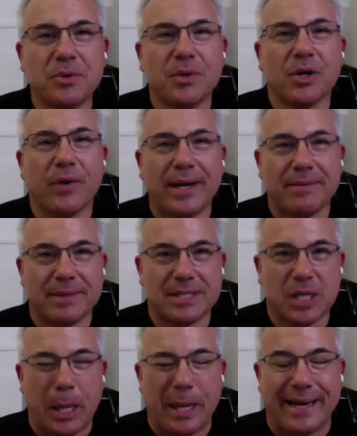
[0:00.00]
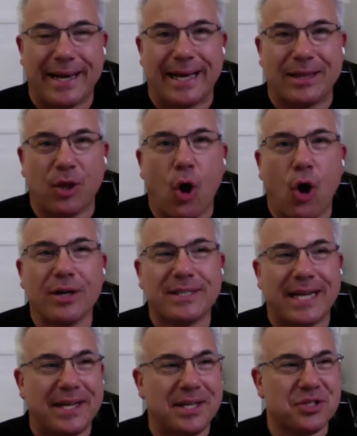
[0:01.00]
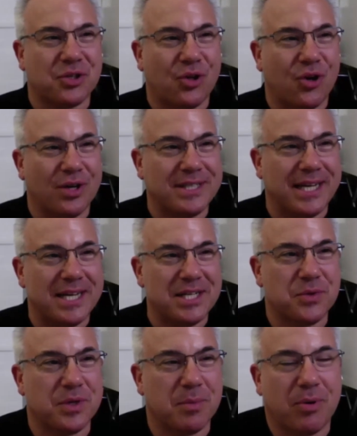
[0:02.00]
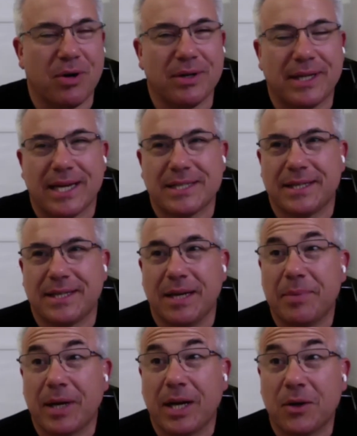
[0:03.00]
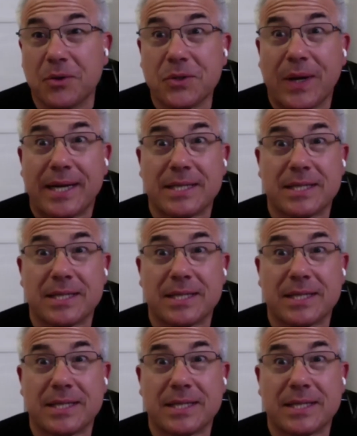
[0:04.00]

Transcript: great. It's a long day. These are long days doing the podcast at the end, but I also had some